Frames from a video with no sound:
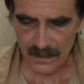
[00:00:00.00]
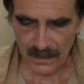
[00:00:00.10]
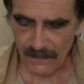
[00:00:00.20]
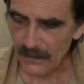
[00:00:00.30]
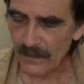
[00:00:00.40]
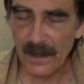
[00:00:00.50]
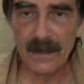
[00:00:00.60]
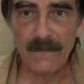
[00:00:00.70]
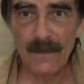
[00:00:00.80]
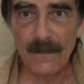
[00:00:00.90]
If
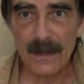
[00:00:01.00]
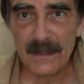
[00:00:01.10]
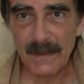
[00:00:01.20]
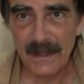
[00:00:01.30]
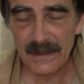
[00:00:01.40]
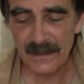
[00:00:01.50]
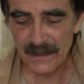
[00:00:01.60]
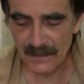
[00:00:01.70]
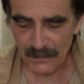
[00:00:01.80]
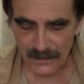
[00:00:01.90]
you find something like this,
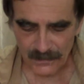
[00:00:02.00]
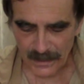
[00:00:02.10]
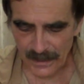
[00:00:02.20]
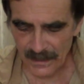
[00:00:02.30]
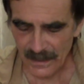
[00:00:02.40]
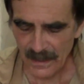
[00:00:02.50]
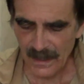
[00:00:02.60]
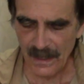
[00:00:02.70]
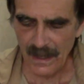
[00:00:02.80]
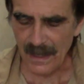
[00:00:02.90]
it's worth trying.
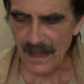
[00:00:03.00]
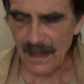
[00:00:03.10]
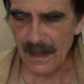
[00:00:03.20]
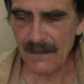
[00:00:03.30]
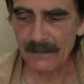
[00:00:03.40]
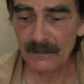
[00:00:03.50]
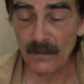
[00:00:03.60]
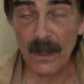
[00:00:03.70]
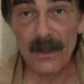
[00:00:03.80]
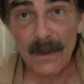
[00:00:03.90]

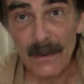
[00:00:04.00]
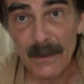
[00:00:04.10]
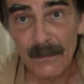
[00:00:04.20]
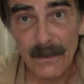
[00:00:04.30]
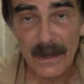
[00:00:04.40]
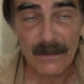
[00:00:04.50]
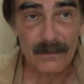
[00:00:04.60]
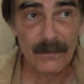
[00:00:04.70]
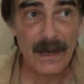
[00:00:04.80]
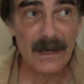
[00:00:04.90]
Whether I would
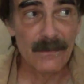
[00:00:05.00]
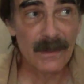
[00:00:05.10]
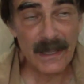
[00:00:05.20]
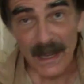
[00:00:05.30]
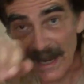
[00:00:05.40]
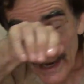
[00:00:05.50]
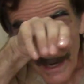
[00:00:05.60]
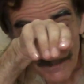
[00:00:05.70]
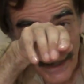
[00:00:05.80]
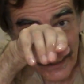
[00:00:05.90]
rate it really high
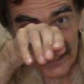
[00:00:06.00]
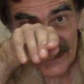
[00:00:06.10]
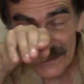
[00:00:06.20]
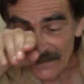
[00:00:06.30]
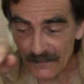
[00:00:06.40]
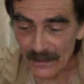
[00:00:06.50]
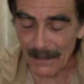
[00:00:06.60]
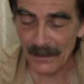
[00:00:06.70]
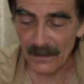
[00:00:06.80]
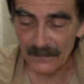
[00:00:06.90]
on my list of
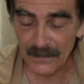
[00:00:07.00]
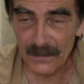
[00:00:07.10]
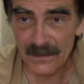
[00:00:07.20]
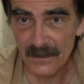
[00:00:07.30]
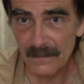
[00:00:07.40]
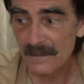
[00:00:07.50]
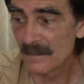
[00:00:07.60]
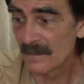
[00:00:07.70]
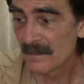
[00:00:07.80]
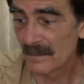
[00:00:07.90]
tropical fruits,
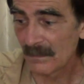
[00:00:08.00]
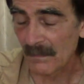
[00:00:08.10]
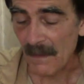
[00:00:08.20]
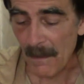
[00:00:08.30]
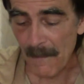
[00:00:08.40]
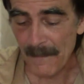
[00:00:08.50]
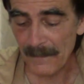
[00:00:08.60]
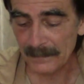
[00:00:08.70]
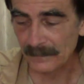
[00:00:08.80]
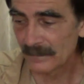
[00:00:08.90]

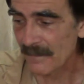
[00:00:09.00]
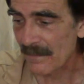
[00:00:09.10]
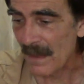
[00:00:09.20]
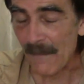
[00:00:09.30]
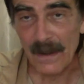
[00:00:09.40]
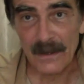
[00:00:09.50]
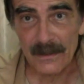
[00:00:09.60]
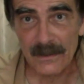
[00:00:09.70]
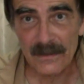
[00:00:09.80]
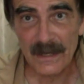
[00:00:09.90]
I've got
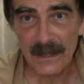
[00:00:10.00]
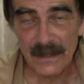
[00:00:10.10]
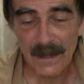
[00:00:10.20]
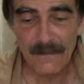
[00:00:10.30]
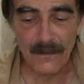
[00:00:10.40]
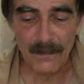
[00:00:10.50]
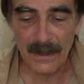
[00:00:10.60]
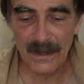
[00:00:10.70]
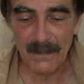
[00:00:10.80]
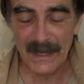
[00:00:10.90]
others that I like for
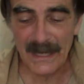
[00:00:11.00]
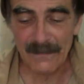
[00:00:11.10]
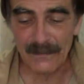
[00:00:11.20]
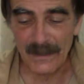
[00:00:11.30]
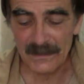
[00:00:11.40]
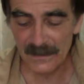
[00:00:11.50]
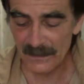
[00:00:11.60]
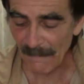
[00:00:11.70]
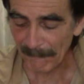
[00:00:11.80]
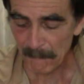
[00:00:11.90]
many different reasons.
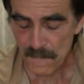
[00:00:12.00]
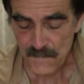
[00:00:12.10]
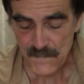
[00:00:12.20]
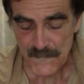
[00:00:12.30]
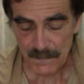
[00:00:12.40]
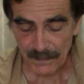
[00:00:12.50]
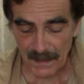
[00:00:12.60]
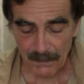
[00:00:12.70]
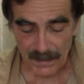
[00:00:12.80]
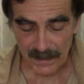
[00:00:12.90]

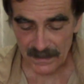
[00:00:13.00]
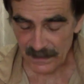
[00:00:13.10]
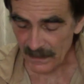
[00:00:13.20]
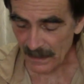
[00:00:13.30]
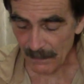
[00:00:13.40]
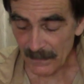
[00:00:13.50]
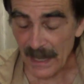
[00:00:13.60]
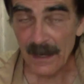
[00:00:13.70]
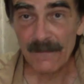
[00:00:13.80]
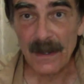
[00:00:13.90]
But I'm
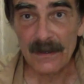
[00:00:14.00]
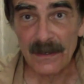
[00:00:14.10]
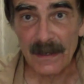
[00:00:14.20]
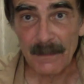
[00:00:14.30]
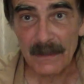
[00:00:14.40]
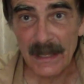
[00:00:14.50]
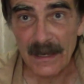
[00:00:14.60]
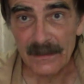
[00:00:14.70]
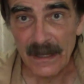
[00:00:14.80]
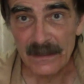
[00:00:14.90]
glad I found it, and I'm glad
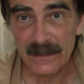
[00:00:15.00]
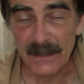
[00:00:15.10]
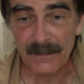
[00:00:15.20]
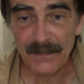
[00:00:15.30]
I tasted it.